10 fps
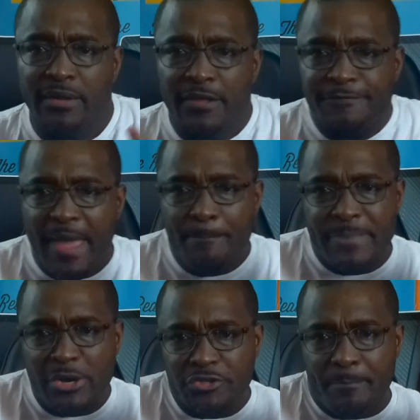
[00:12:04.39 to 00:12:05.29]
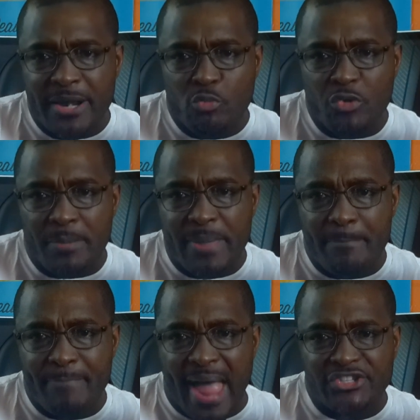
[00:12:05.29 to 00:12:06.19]
that Build-A-Bear would have been
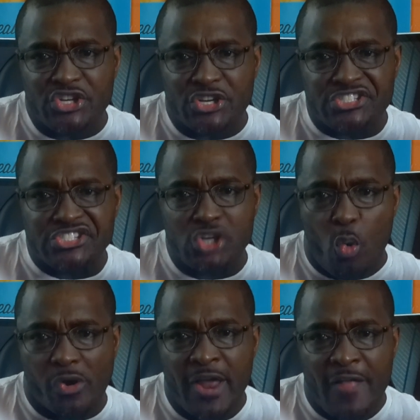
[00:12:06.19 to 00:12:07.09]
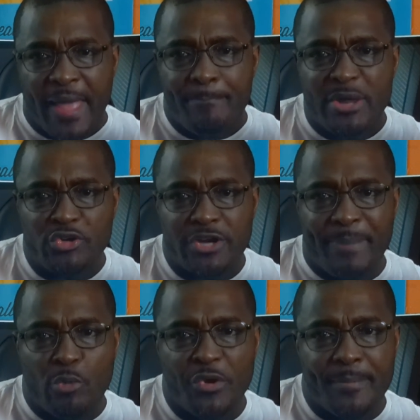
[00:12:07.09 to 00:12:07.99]
back to the store. That Build-A-Bear
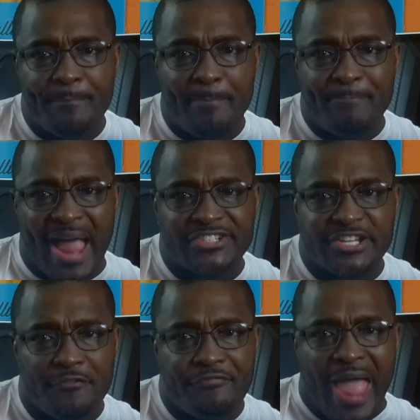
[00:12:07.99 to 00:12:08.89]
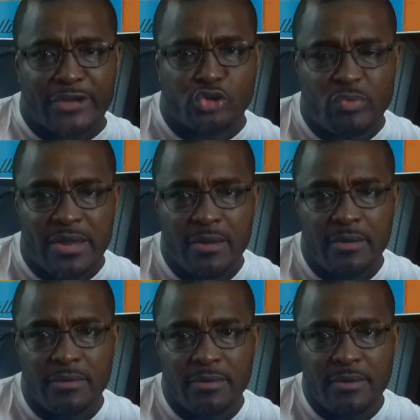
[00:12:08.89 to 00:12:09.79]
would have been back to the factory,
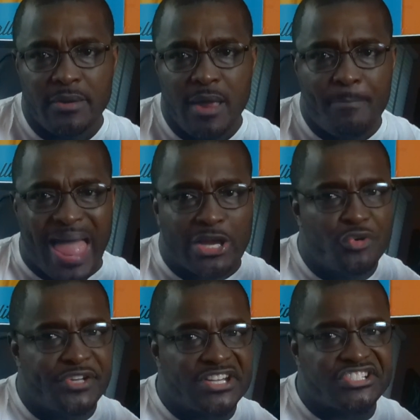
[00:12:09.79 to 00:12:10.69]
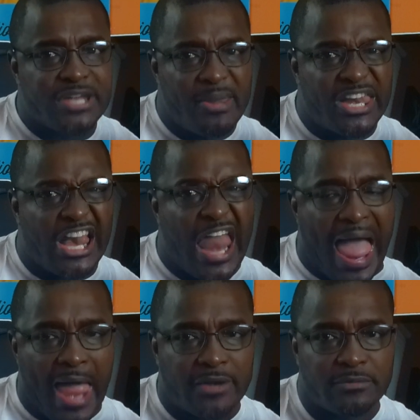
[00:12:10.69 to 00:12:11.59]
back on the assembly line,
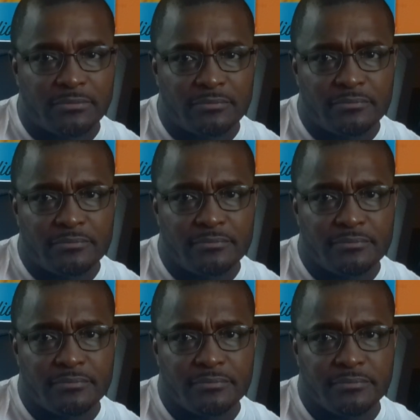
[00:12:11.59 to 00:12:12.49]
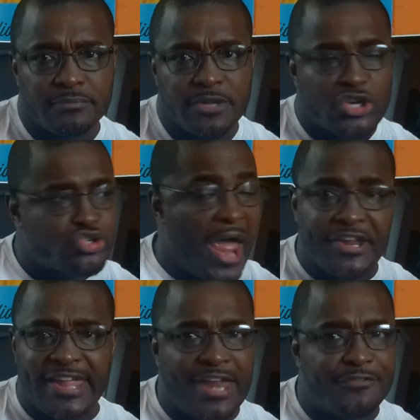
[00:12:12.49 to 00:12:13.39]
trying to
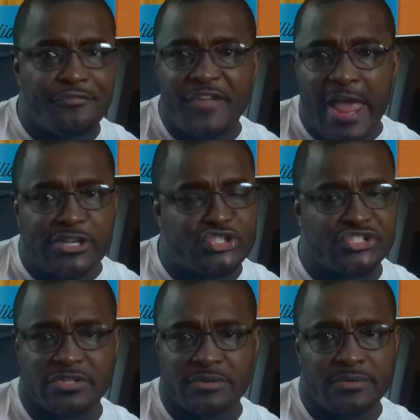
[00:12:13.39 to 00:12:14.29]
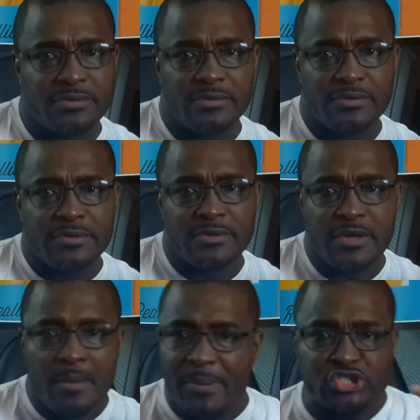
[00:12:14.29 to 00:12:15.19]
get fixed.
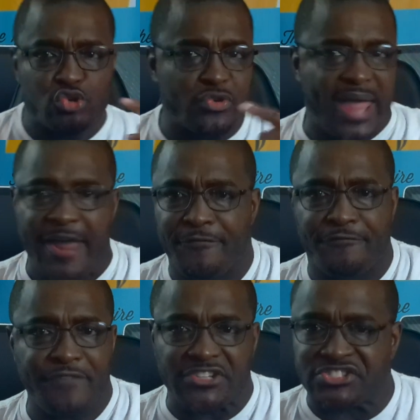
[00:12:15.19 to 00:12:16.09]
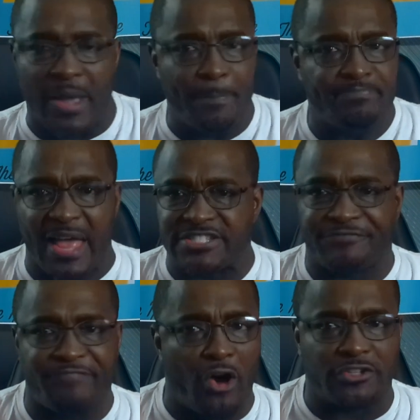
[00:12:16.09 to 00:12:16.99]
But you can't fix something that's
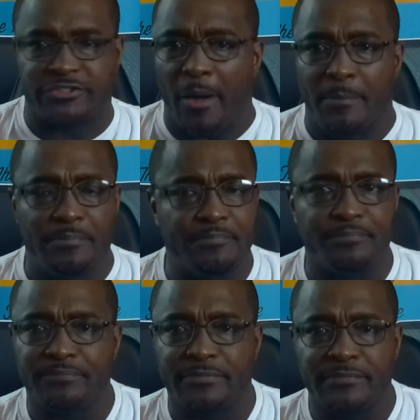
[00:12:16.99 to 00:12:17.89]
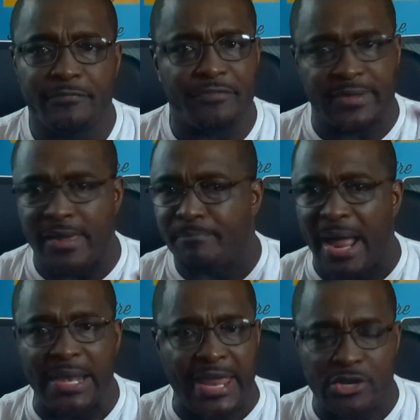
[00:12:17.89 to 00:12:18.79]
fucked up. Forgive my
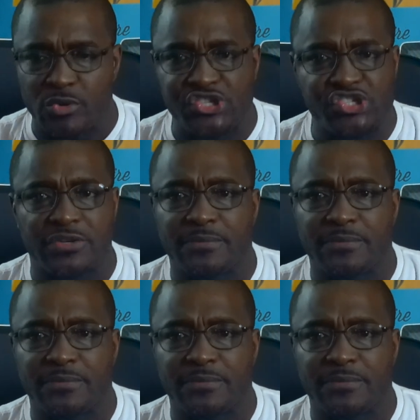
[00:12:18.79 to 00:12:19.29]
language.